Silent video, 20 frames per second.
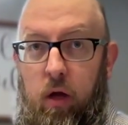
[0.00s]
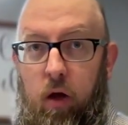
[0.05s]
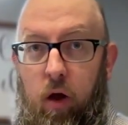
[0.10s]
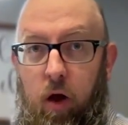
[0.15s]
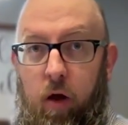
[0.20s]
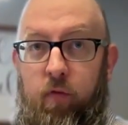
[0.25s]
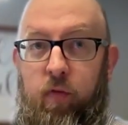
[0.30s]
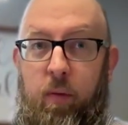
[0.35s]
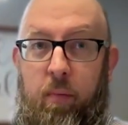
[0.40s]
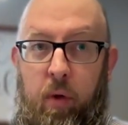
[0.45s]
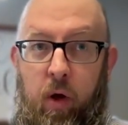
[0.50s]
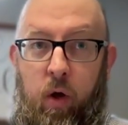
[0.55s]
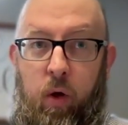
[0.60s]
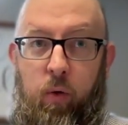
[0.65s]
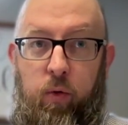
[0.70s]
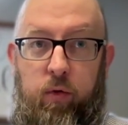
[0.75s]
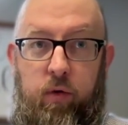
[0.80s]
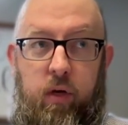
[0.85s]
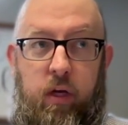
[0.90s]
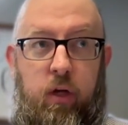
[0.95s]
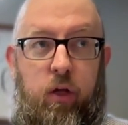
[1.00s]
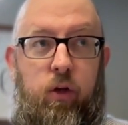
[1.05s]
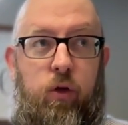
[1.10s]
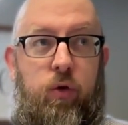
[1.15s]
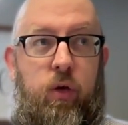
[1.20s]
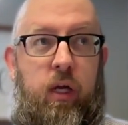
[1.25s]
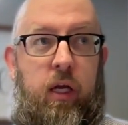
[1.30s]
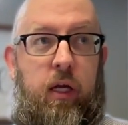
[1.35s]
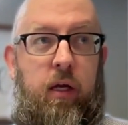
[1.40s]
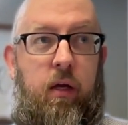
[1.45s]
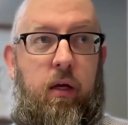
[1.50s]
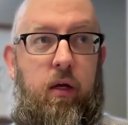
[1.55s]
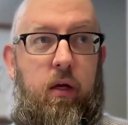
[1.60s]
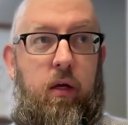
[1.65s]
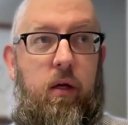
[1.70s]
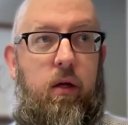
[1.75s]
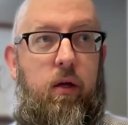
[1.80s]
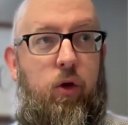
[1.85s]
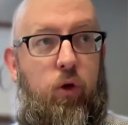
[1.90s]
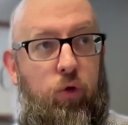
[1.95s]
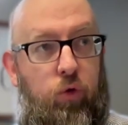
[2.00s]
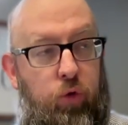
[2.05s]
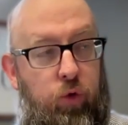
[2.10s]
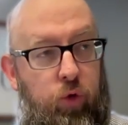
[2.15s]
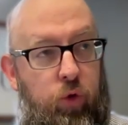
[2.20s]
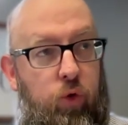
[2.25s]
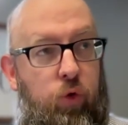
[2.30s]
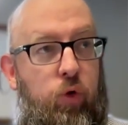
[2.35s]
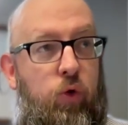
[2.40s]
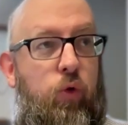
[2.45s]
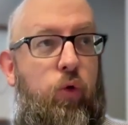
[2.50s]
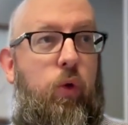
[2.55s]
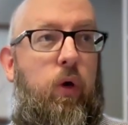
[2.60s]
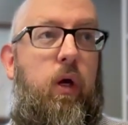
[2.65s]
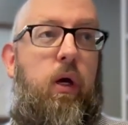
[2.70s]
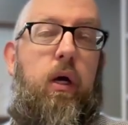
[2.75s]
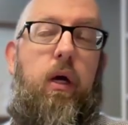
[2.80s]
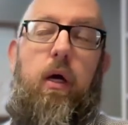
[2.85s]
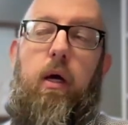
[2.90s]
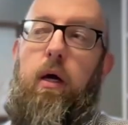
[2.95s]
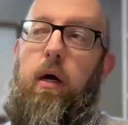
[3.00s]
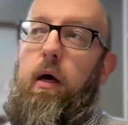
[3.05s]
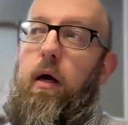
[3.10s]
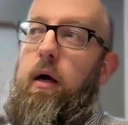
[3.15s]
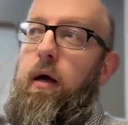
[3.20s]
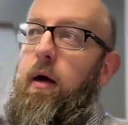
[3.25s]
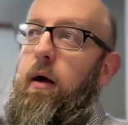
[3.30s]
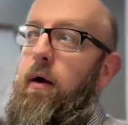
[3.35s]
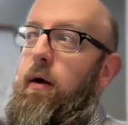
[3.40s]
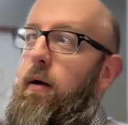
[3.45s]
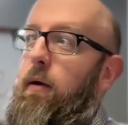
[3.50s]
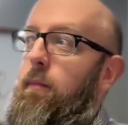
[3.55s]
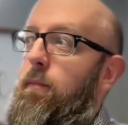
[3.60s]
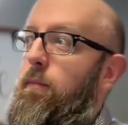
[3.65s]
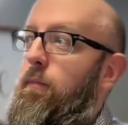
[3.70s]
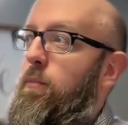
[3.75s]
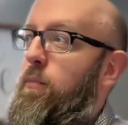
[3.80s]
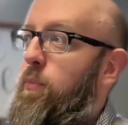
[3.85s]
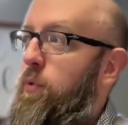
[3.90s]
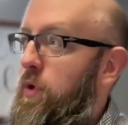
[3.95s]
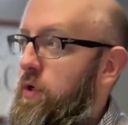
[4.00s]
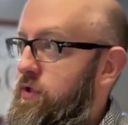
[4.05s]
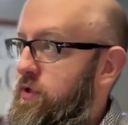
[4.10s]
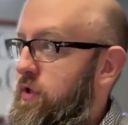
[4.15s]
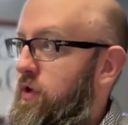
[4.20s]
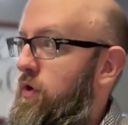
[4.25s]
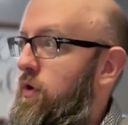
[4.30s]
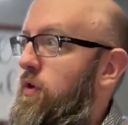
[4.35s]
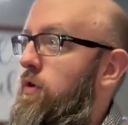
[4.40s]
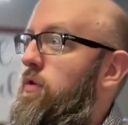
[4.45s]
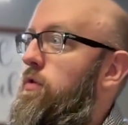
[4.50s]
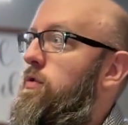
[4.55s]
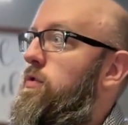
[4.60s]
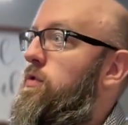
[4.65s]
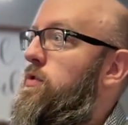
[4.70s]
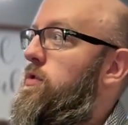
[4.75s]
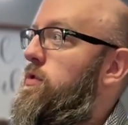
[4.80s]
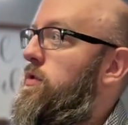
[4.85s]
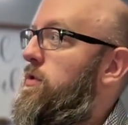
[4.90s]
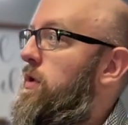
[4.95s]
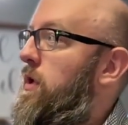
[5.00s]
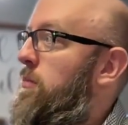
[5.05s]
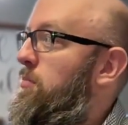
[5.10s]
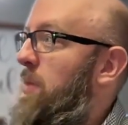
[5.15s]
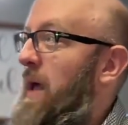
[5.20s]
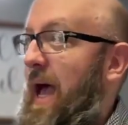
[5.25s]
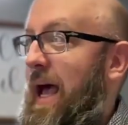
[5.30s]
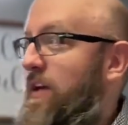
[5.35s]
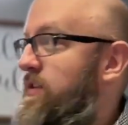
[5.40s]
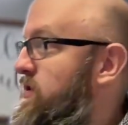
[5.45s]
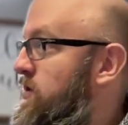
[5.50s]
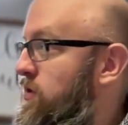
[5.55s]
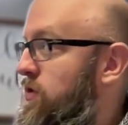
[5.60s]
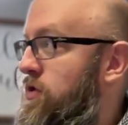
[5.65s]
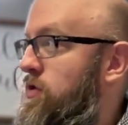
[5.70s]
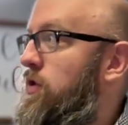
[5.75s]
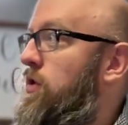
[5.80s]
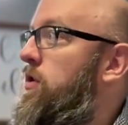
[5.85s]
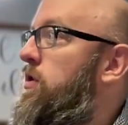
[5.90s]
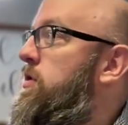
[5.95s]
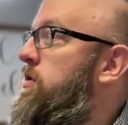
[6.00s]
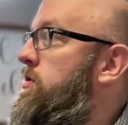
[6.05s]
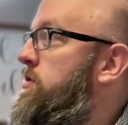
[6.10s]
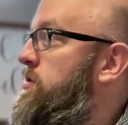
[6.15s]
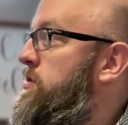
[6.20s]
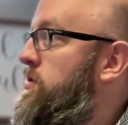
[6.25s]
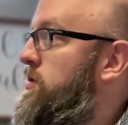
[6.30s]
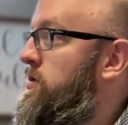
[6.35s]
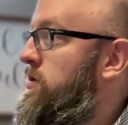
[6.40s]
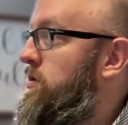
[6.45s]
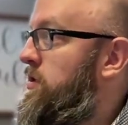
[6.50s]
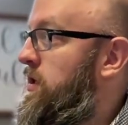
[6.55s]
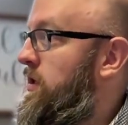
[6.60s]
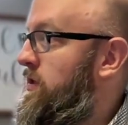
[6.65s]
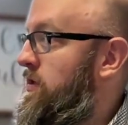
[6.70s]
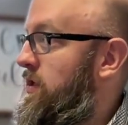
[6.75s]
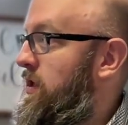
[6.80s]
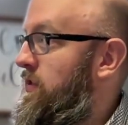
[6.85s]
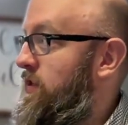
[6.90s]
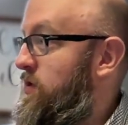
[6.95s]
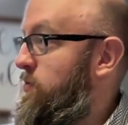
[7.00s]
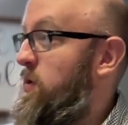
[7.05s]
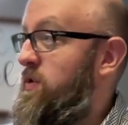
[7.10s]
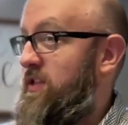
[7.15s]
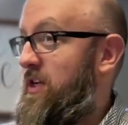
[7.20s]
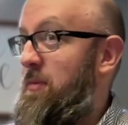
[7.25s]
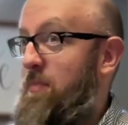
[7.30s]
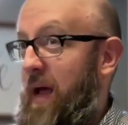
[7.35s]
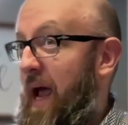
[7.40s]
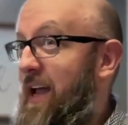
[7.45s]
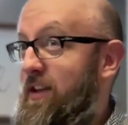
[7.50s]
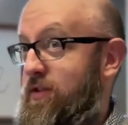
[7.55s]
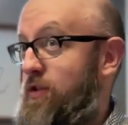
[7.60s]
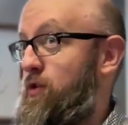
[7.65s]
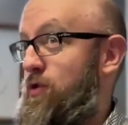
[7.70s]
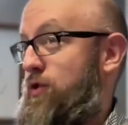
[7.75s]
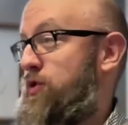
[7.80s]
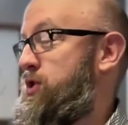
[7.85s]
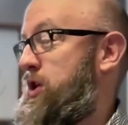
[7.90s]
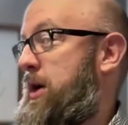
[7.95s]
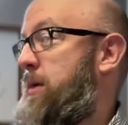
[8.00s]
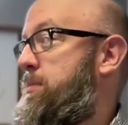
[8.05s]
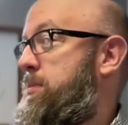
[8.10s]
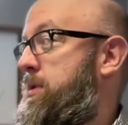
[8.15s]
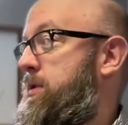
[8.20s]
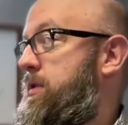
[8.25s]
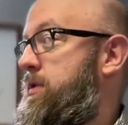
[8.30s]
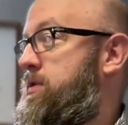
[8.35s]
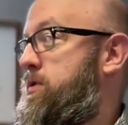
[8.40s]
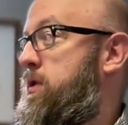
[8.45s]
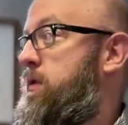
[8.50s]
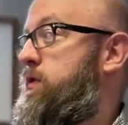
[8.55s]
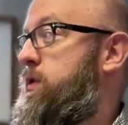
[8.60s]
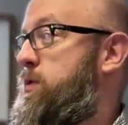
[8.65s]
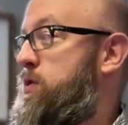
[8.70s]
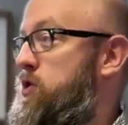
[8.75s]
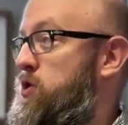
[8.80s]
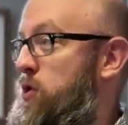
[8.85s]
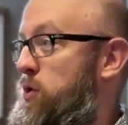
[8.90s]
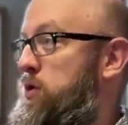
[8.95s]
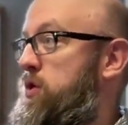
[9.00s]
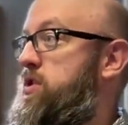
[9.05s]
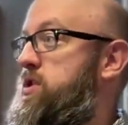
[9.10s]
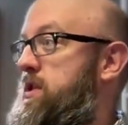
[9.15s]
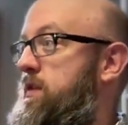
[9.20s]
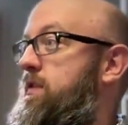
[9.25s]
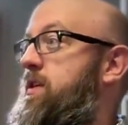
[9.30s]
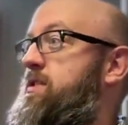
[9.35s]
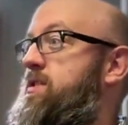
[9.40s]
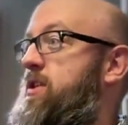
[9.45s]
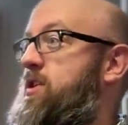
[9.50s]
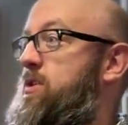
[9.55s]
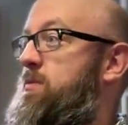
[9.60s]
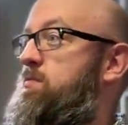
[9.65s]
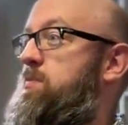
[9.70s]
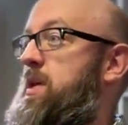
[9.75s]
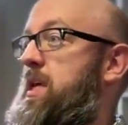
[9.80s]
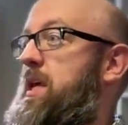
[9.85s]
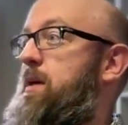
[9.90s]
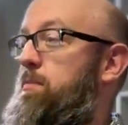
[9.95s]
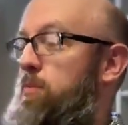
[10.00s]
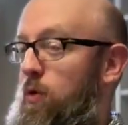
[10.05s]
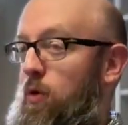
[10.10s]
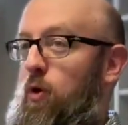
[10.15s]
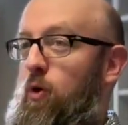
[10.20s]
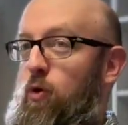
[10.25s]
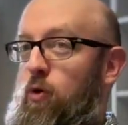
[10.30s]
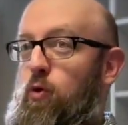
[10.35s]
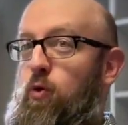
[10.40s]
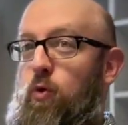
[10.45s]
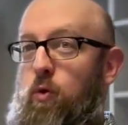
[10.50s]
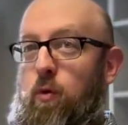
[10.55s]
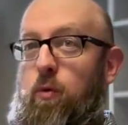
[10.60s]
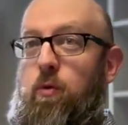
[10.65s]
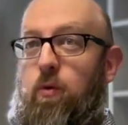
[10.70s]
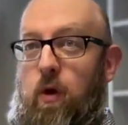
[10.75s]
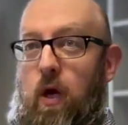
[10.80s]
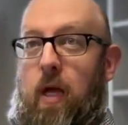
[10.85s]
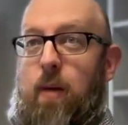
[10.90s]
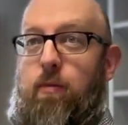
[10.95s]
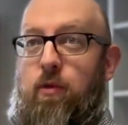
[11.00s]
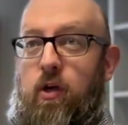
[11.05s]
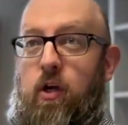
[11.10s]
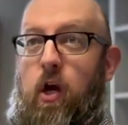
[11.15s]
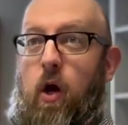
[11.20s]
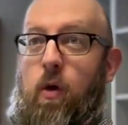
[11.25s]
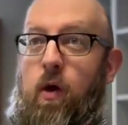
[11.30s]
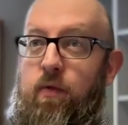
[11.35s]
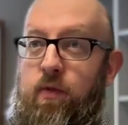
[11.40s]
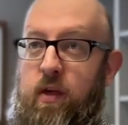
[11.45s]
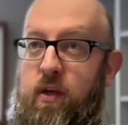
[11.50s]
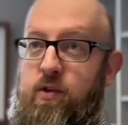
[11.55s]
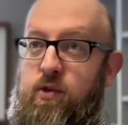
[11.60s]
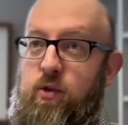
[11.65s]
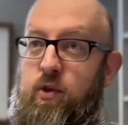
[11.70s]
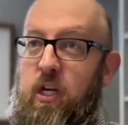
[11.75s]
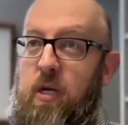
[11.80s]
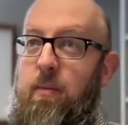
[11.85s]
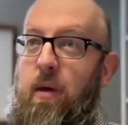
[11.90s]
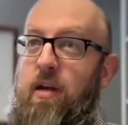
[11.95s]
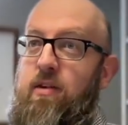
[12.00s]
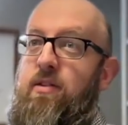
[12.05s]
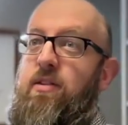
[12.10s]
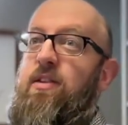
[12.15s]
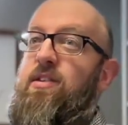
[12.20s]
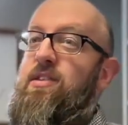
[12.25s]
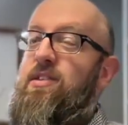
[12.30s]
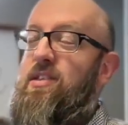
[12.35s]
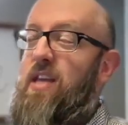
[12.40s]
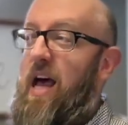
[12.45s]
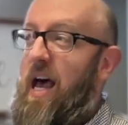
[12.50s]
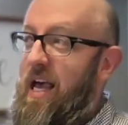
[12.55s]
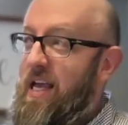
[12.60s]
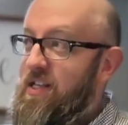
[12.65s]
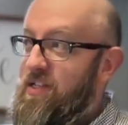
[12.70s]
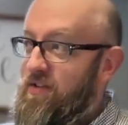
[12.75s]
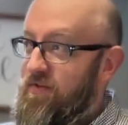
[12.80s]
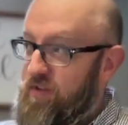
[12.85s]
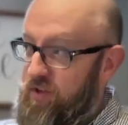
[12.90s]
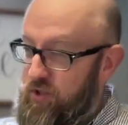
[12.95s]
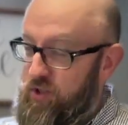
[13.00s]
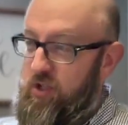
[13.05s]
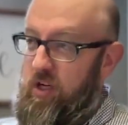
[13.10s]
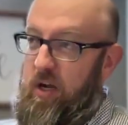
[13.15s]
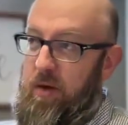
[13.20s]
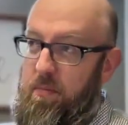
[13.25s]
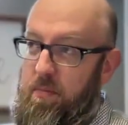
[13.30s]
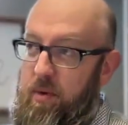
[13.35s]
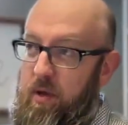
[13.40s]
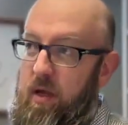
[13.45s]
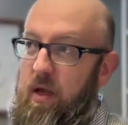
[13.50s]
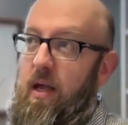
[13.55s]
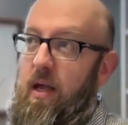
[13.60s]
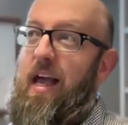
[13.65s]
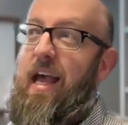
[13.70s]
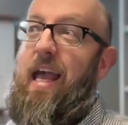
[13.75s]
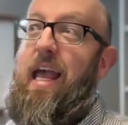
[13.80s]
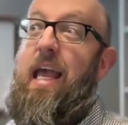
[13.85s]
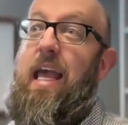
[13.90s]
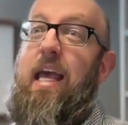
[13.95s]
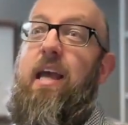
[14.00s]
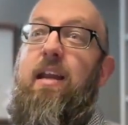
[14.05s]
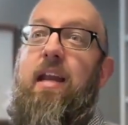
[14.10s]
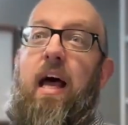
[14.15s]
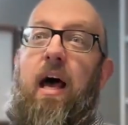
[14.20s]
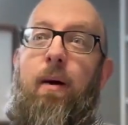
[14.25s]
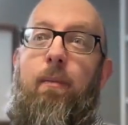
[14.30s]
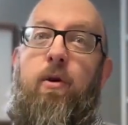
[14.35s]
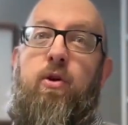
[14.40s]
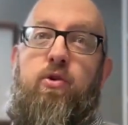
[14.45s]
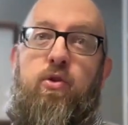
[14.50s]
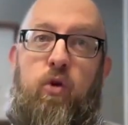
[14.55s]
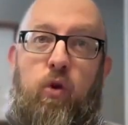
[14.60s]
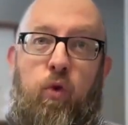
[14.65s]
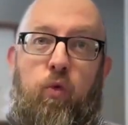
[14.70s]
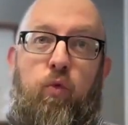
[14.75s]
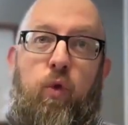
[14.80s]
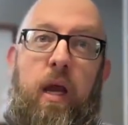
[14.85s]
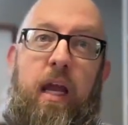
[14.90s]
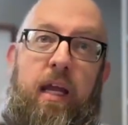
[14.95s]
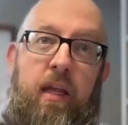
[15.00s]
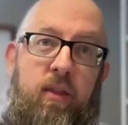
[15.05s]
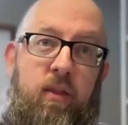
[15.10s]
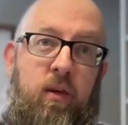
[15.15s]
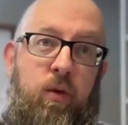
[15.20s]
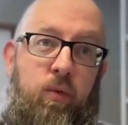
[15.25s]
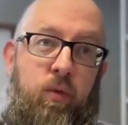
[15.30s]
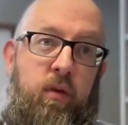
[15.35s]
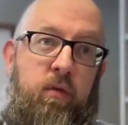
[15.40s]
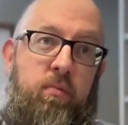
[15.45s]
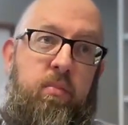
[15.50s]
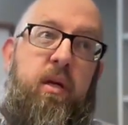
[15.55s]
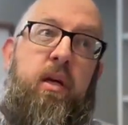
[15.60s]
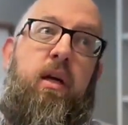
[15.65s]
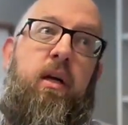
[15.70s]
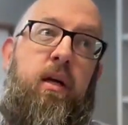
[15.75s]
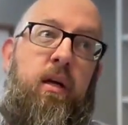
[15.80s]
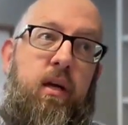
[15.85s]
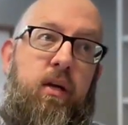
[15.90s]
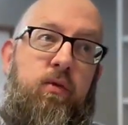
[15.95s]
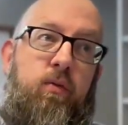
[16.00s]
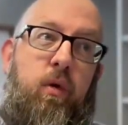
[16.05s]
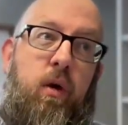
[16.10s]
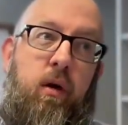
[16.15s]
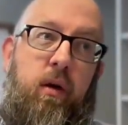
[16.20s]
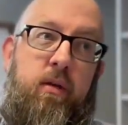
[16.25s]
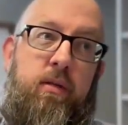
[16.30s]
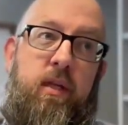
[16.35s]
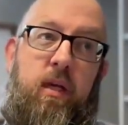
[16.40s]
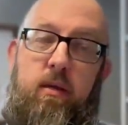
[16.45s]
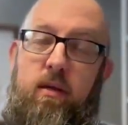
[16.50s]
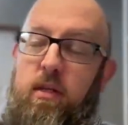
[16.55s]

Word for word: on the boat, including crew, um, prisoners, passengers, and, and this wasn't a passenger ship. So if there was 276 people who were able to go on this, you can imagine the size of the ship and how much grain there would have been in it as well, because that